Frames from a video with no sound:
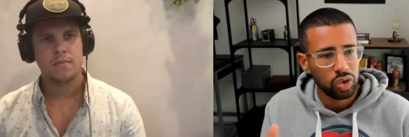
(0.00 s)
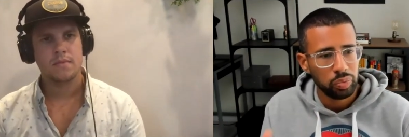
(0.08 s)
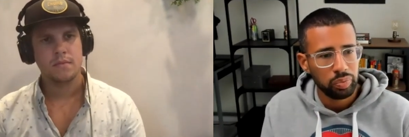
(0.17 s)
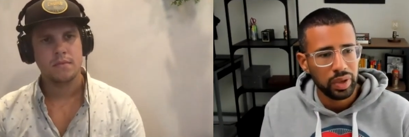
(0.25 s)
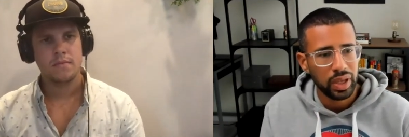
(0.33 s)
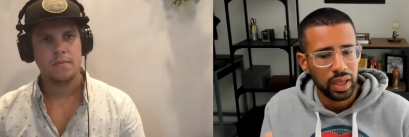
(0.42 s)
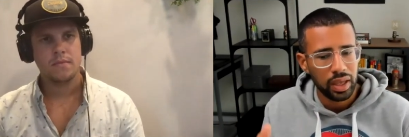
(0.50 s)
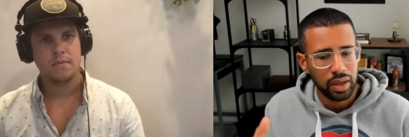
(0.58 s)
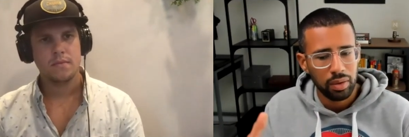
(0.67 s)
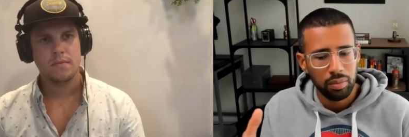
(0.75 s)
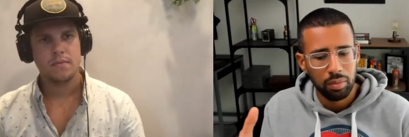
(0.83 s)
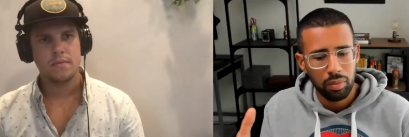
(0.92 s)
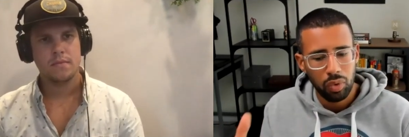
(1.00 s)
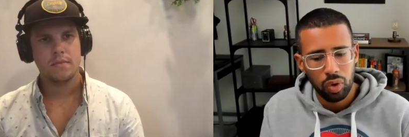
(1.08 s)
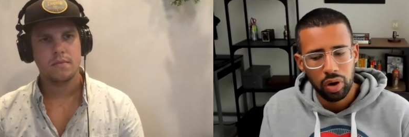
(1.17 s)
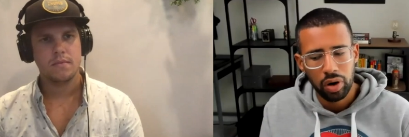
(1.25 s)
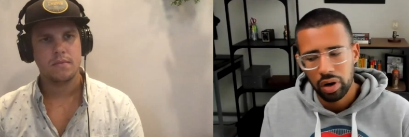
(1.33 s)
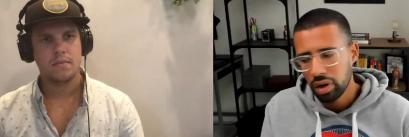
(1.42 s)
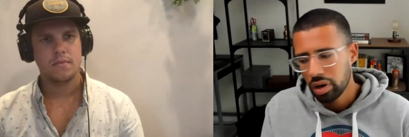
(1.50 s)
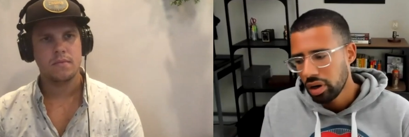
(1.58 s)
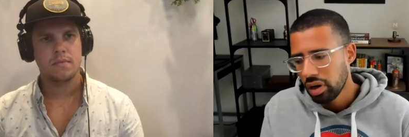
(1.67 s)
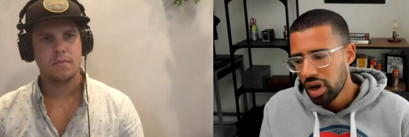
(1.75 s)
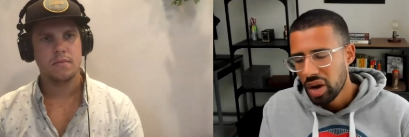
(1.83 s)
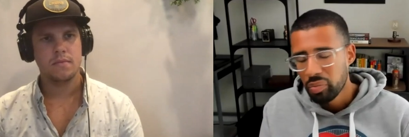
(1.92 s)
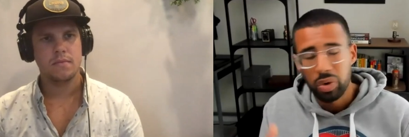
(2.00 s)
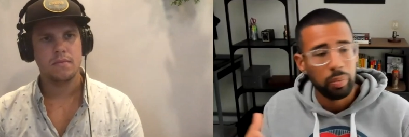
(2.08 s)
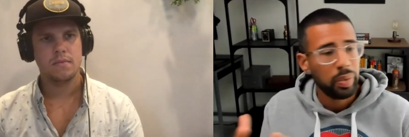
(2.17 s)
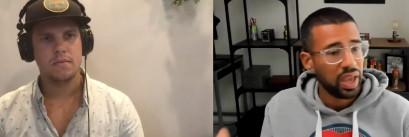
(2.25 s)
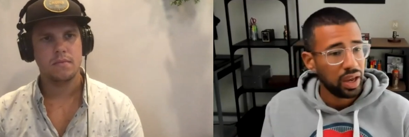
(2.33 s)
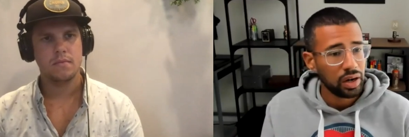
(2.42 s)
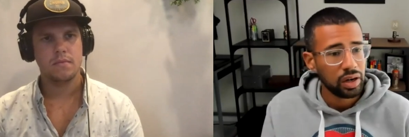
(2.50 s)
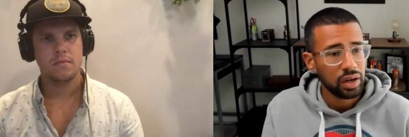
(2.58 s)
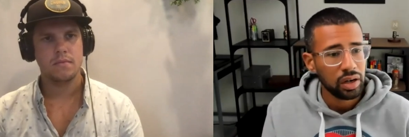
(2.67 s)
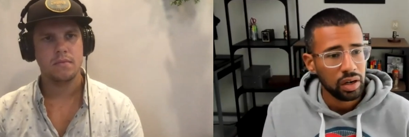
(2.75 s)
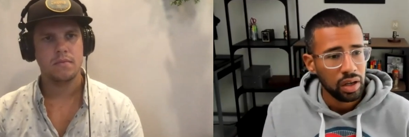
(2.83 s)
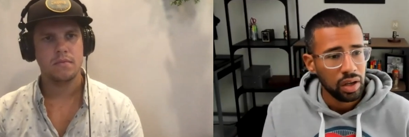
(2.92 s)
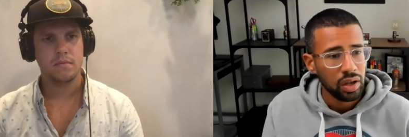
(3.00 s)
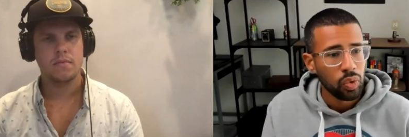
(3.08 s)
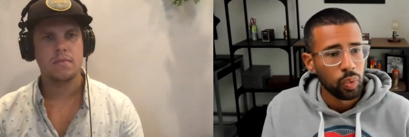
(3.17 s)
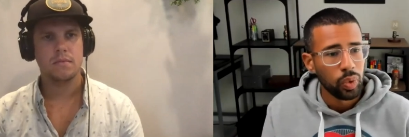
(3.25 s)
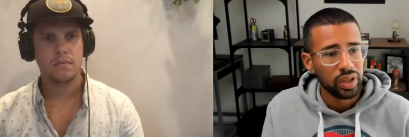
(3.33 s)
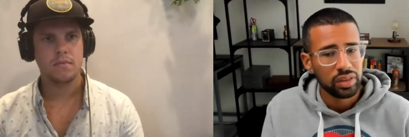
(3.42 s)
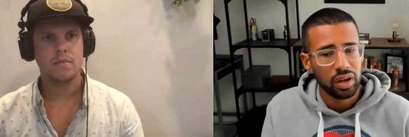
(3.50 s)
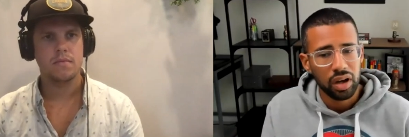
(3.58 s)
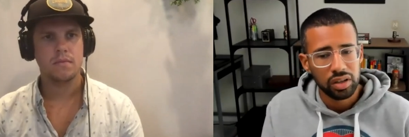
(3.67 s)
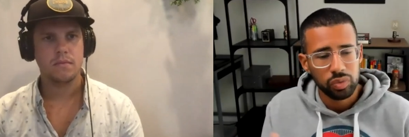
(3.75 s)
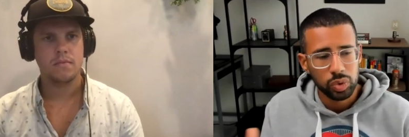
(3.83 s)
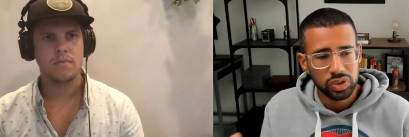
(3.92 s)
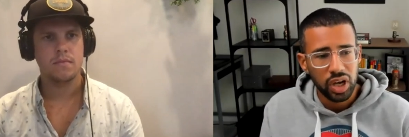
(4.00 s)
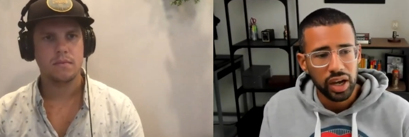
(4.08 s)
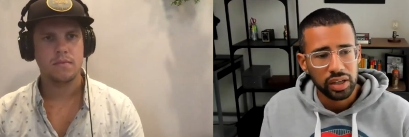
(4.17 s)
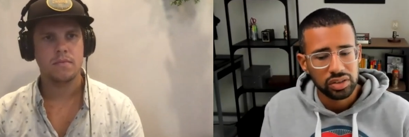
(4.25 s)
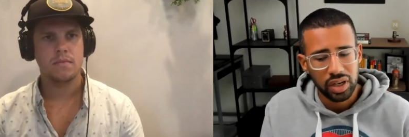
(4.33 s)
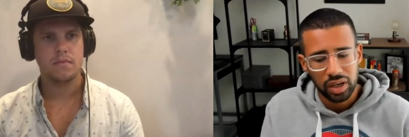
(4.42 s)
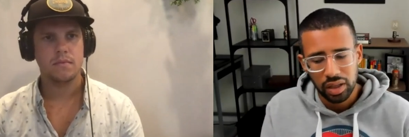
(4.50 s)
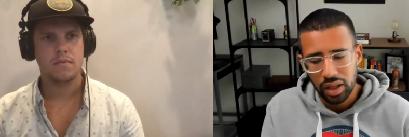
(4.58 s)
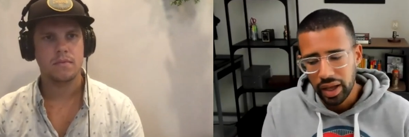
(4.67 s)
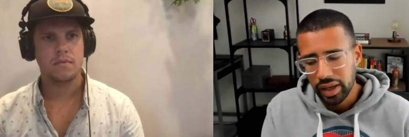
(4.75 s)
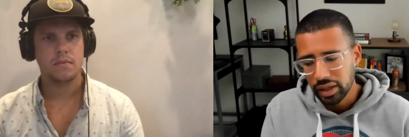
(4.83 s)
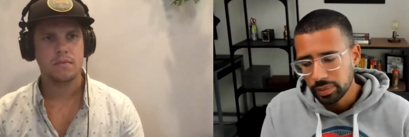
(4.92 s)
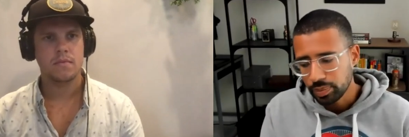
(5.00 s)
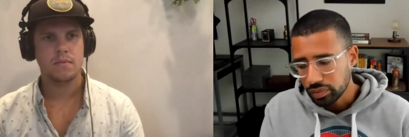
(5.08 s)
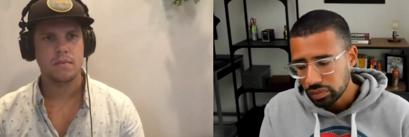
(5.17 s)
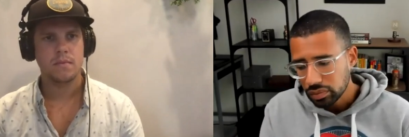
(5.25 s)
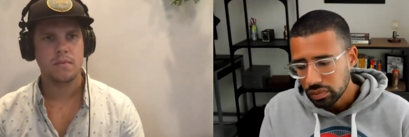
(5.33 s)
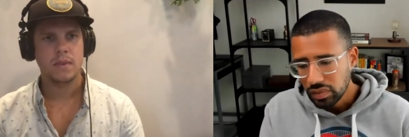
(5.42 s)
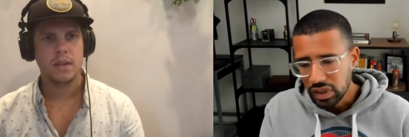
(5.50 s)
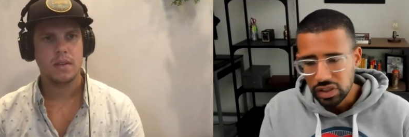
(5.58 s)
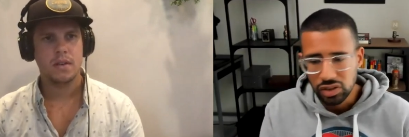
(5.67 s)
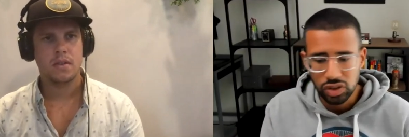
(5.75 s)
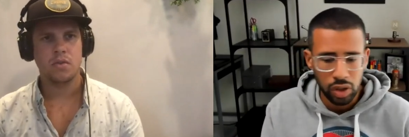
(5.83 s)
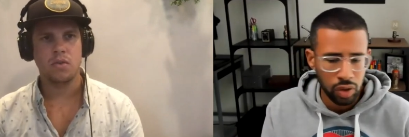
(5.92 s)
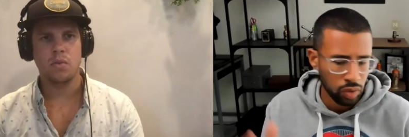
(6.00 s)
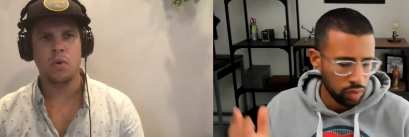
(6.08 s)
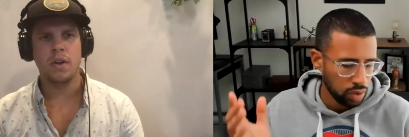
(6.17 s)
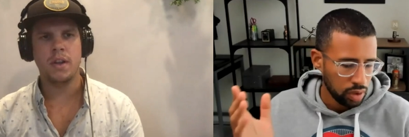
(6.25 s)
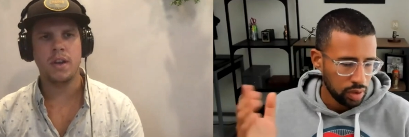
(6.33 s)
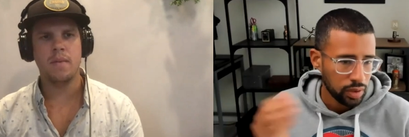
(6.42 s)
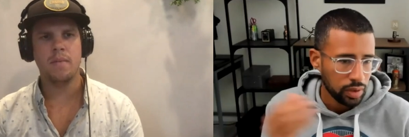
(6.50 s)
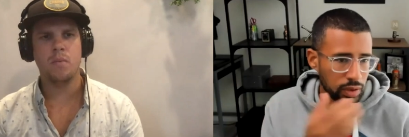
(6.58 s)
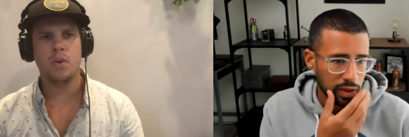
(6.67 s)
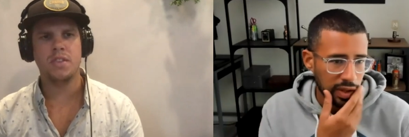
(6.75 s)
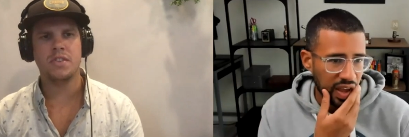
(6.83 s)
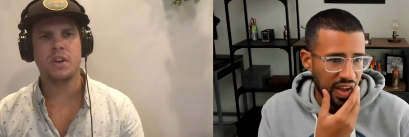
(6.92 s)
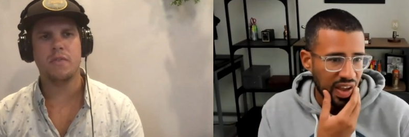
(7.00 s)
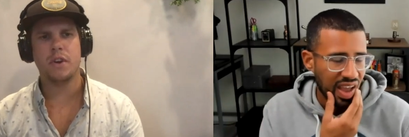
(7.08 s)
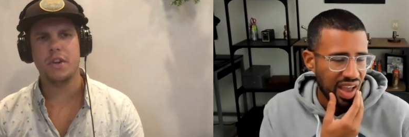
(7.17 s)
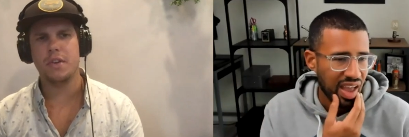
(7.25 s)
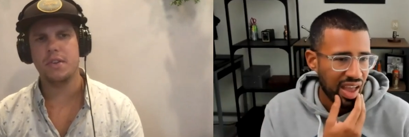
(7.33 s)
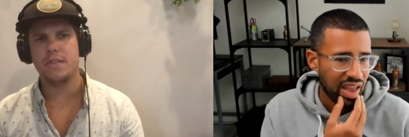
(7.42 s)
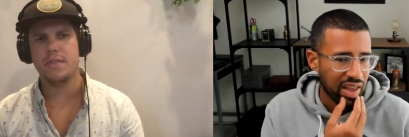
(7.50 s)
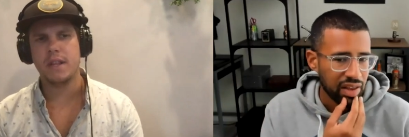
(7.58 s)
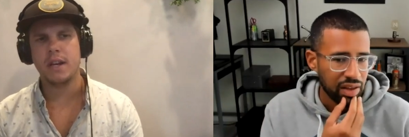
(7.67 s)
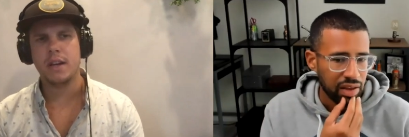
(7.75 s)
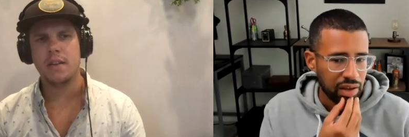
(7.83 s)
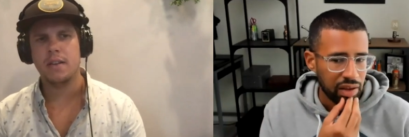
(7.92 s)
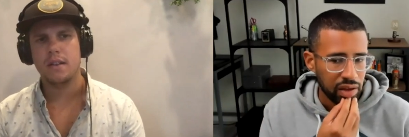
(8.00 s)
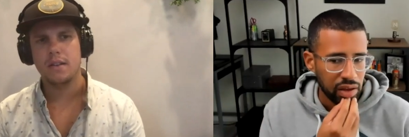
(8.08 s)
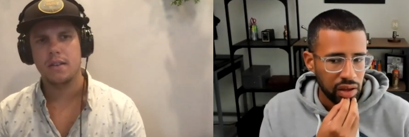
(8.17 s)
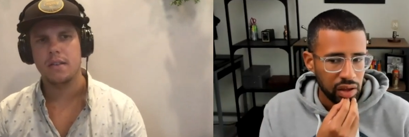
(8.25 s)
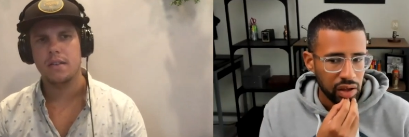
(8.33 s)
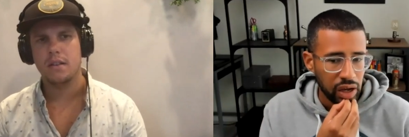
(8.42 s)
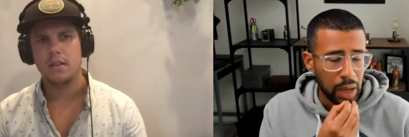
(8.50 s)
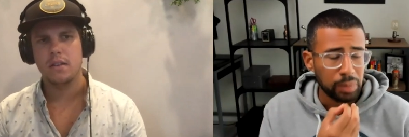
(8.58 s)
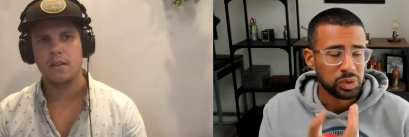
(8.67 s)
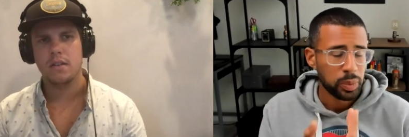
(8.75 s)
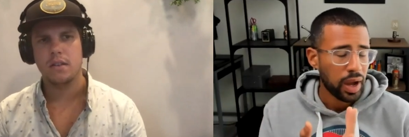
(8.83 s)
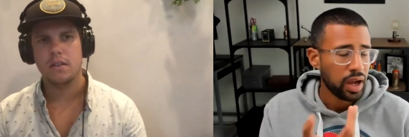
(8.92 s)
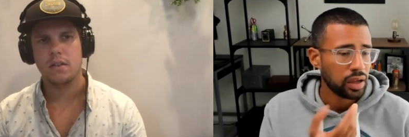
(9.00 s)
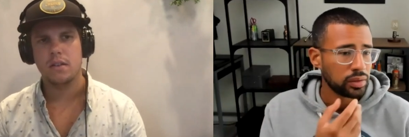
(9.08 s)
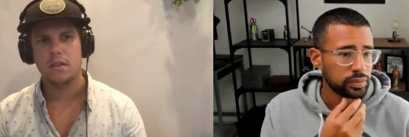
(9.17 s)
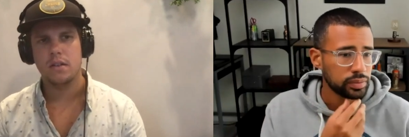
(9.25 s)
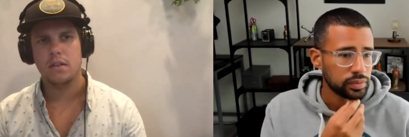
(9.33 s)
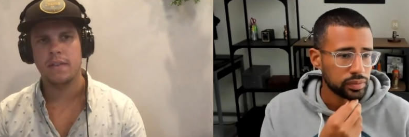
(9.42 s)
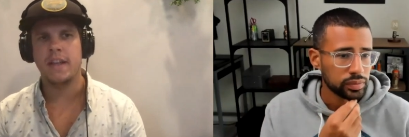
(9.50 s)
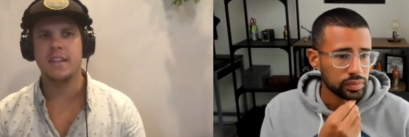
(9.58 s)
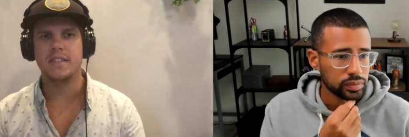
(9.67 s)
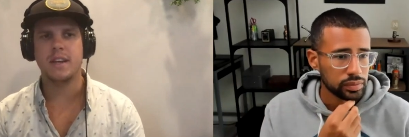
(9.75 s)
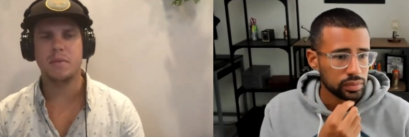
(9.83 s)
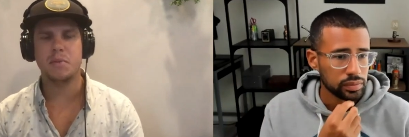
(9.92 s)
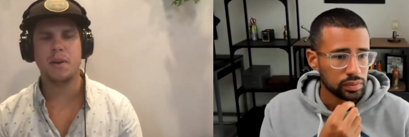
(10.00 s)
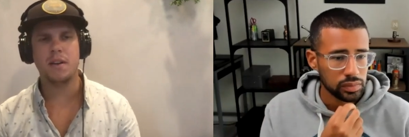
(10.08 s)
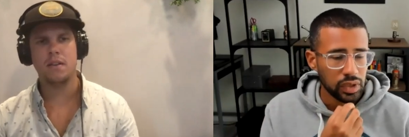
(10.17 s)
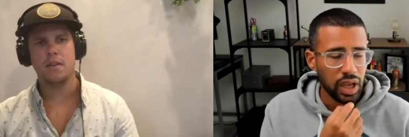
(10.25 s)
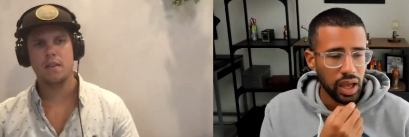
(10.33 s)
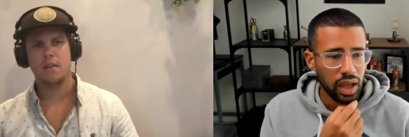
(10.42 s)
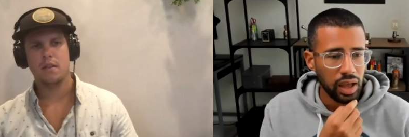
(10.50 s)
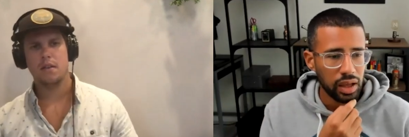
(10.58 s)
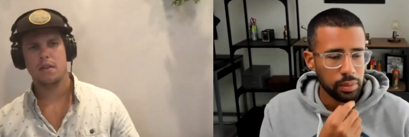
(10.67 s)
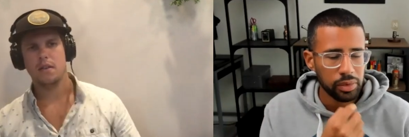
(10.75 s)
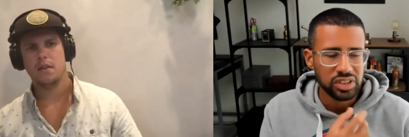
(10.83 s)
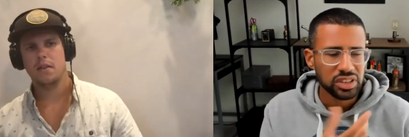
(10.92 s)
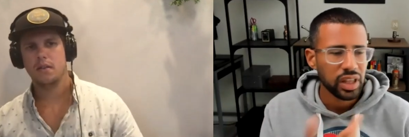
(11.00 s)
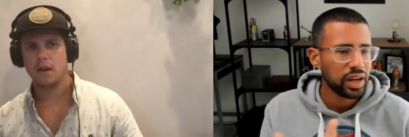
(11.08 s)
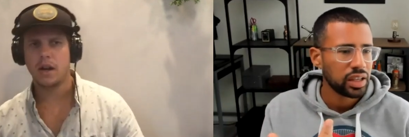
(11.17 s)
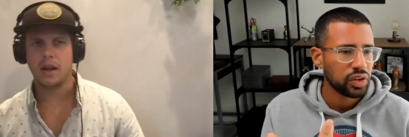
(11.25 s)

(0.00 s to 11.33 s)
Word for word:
Speaker 1: to be more prepared with on with talking to the client.
Speaker 2: So what um what software do you use for that? HubSpot. That is HubSpot.
Speaker 1: Yeah, and there's a lot yeah.